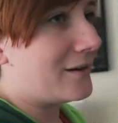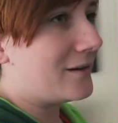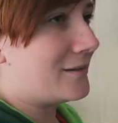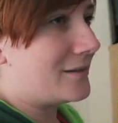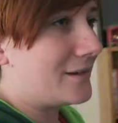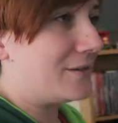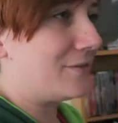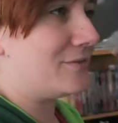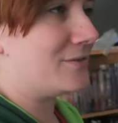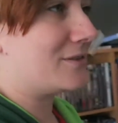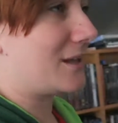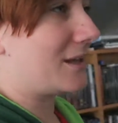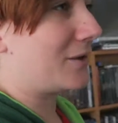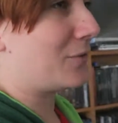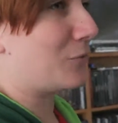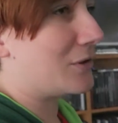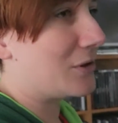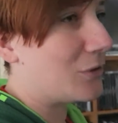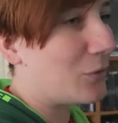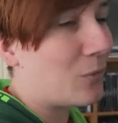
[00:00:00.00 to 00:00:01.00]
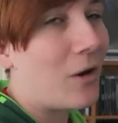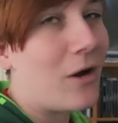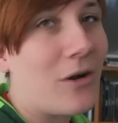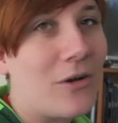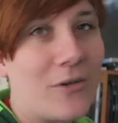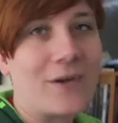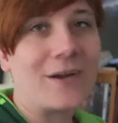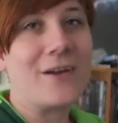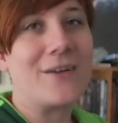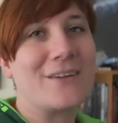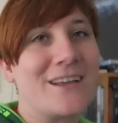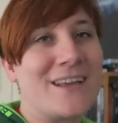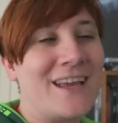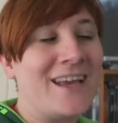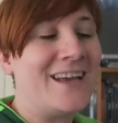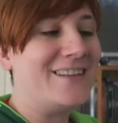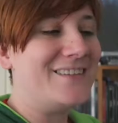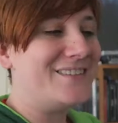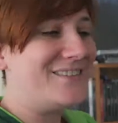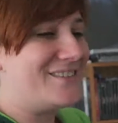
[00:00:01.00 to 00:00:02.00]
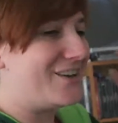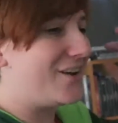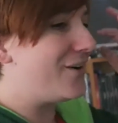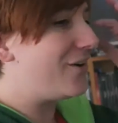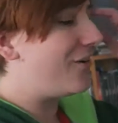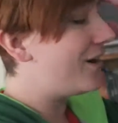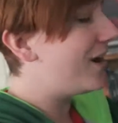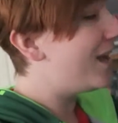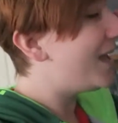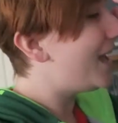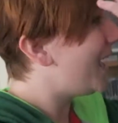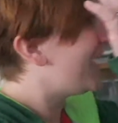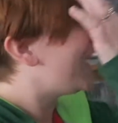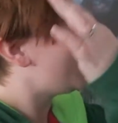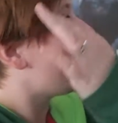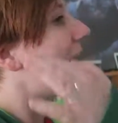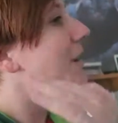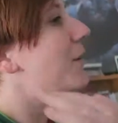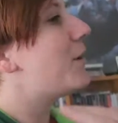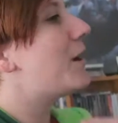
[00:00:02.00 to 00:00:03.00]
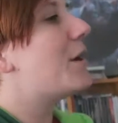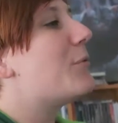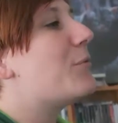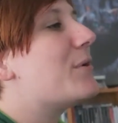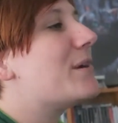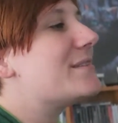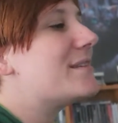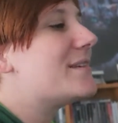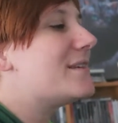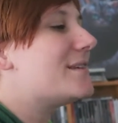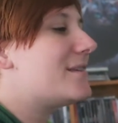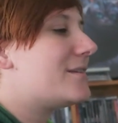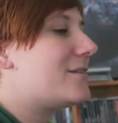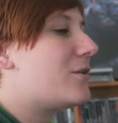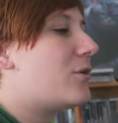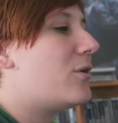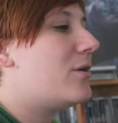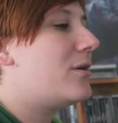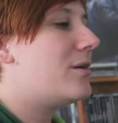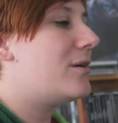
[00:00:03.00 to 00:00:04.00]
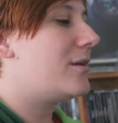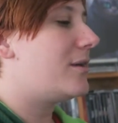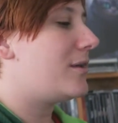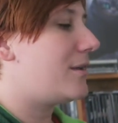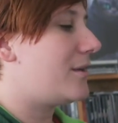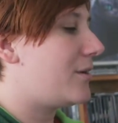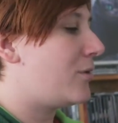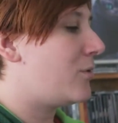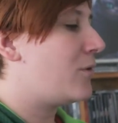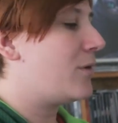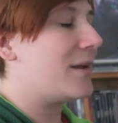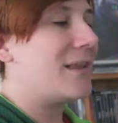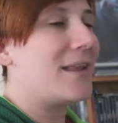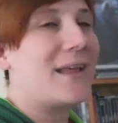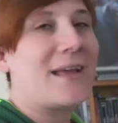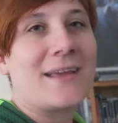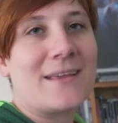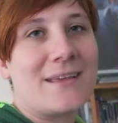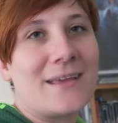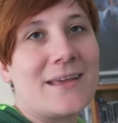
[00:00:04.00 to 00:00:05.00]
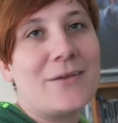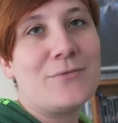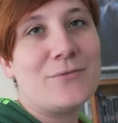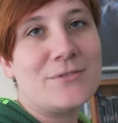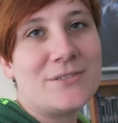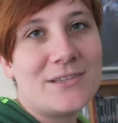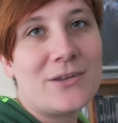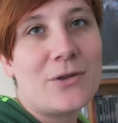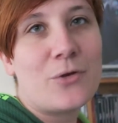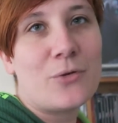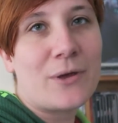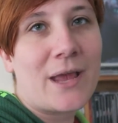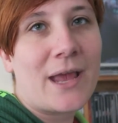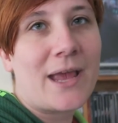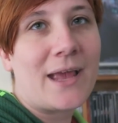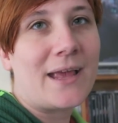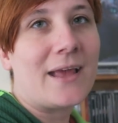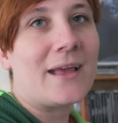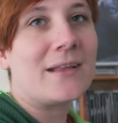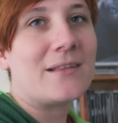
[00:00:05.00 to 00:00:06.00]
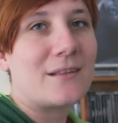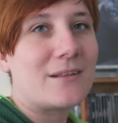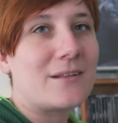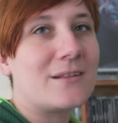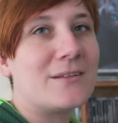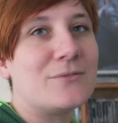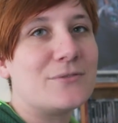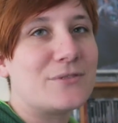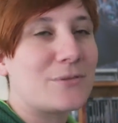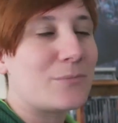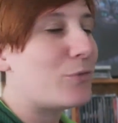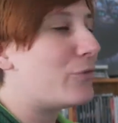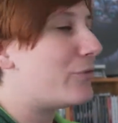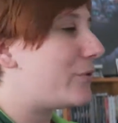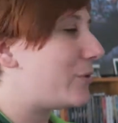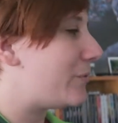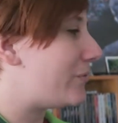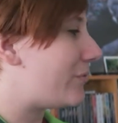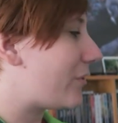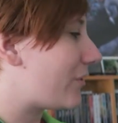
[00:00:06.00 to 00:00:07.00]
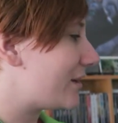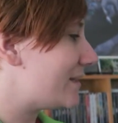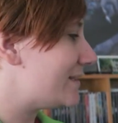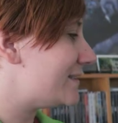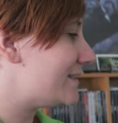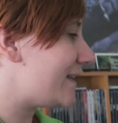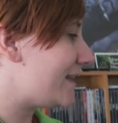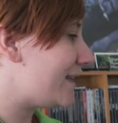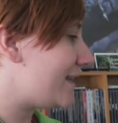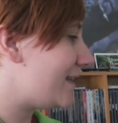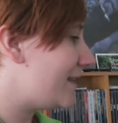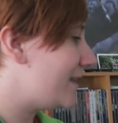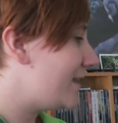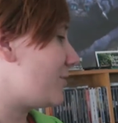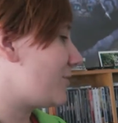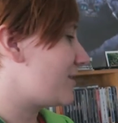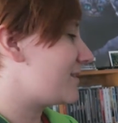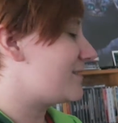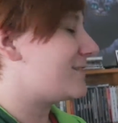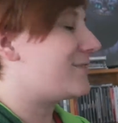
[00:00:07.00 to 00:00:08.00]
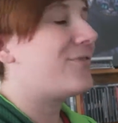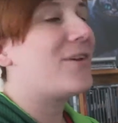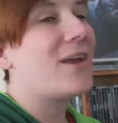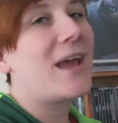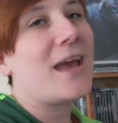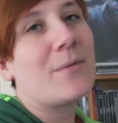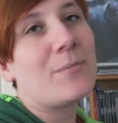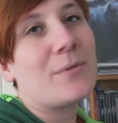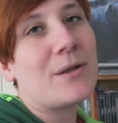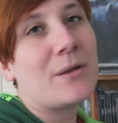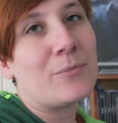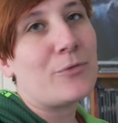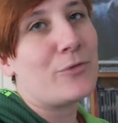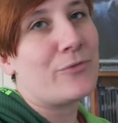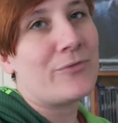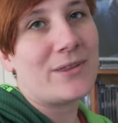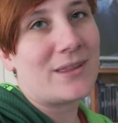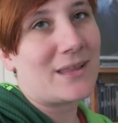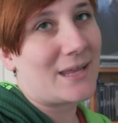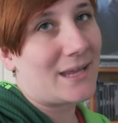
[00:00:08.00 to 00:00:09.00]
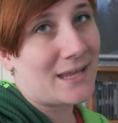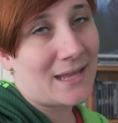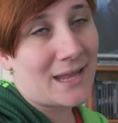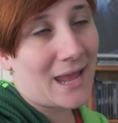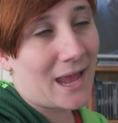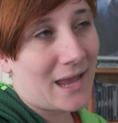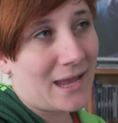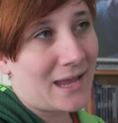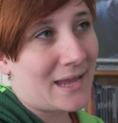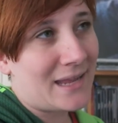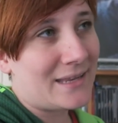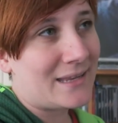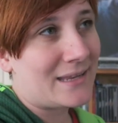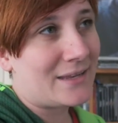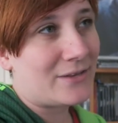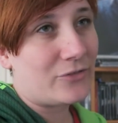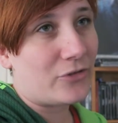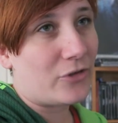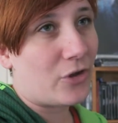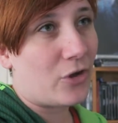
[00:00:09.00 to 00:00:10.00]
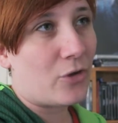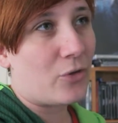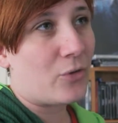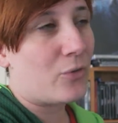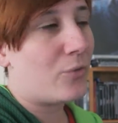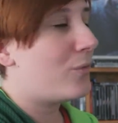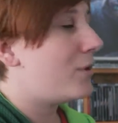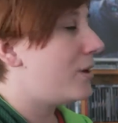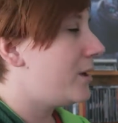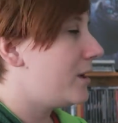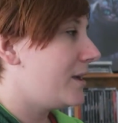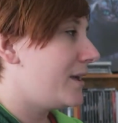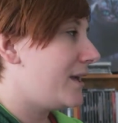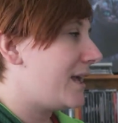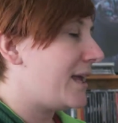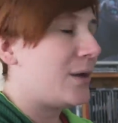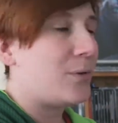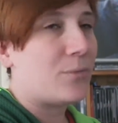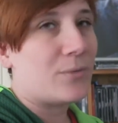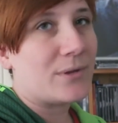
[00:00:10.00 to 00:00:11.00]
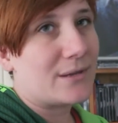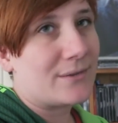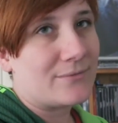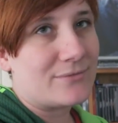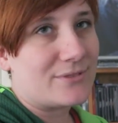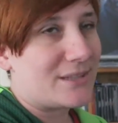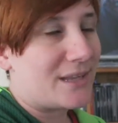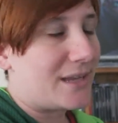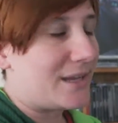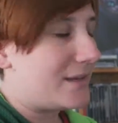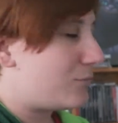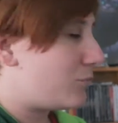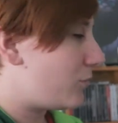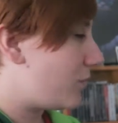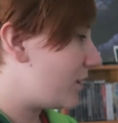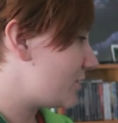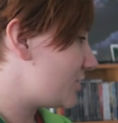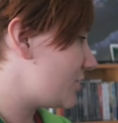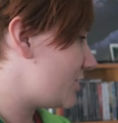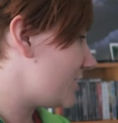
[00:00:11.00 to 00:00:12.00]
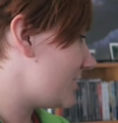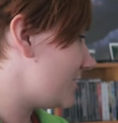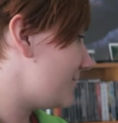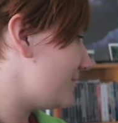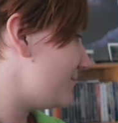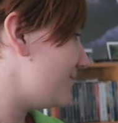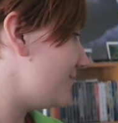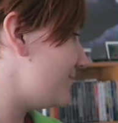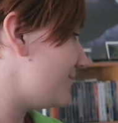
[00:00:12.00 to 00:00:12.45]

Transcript: done. He was like wanting to walk around again. So it, it wasn't hor like it was an okay, and luckily it was a movie we've already seen. Because if it had been a movie that he he didn't know, he wouldn't have stayed and watched it.